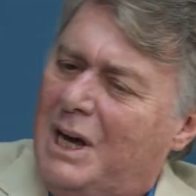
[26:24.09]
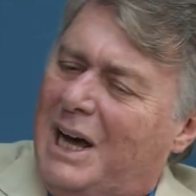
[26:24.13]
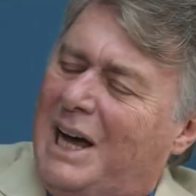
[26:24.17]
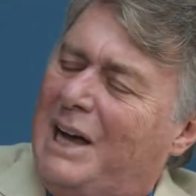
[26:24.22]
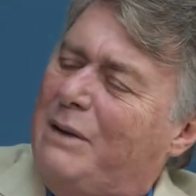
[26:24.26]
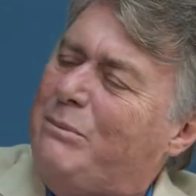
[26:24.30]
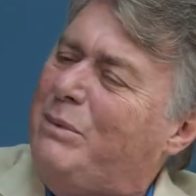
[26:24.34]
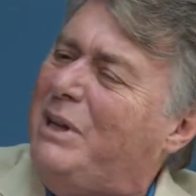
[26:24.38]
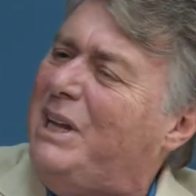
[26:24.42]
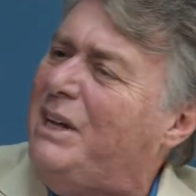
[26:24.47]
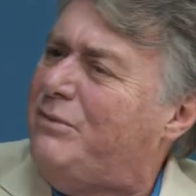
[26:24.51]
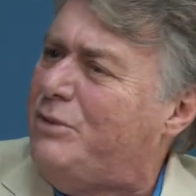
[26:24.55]
I
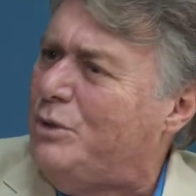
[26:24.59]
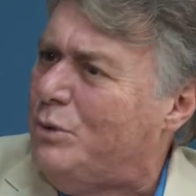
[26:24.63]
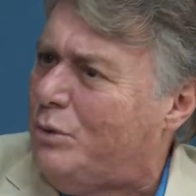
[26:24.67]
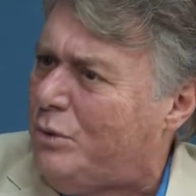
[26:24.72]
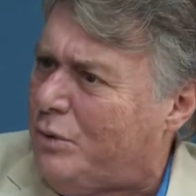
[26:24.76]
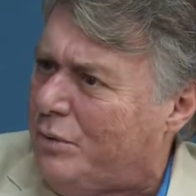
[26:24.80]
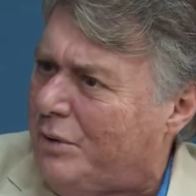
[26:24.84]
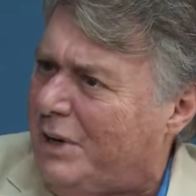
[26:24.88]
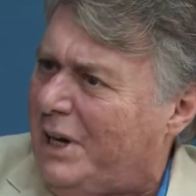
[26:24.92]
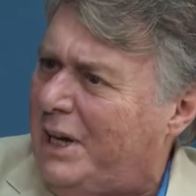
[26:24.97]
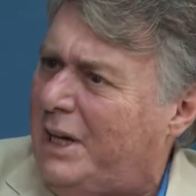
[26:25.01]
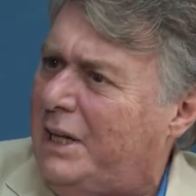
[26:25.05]
believe
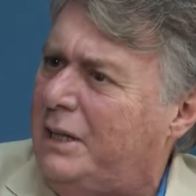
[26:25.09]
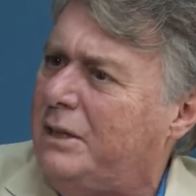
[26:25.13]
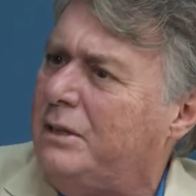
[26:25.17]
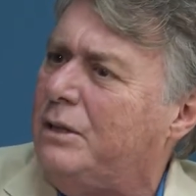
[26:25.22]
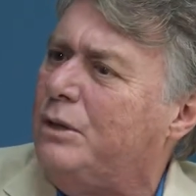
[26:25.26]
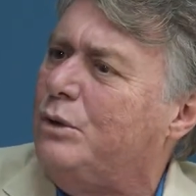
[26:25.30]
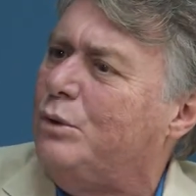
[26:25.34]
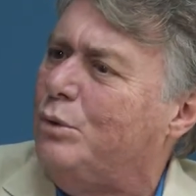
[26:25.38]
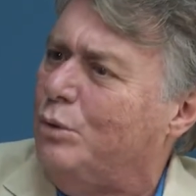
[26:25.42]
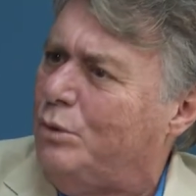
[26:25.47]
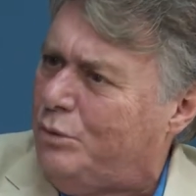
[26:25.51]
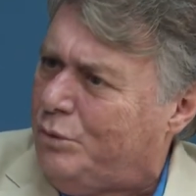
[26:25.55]
Ukraine
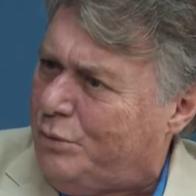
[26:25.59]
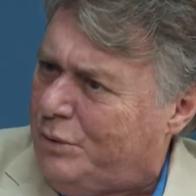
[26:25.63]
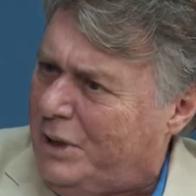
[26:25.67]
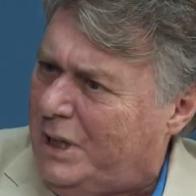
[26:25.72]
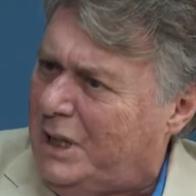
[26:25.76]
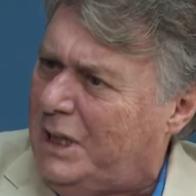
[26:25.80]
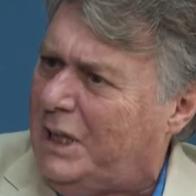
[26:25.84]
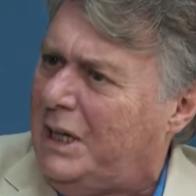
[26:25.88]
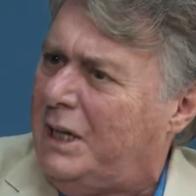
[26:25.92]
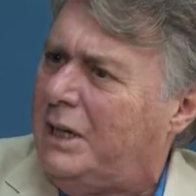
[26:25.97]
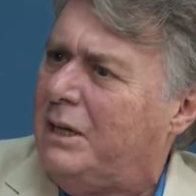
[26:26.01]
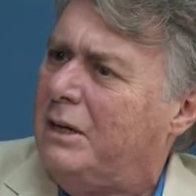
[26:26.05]
could
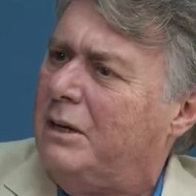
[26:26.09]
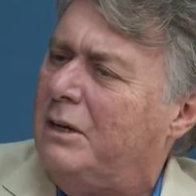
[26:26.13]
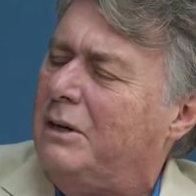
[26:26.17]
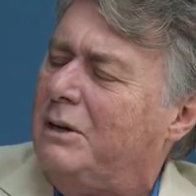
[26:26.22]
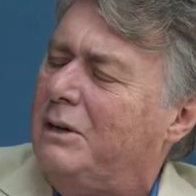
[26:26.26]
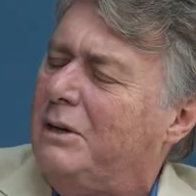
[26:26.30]
really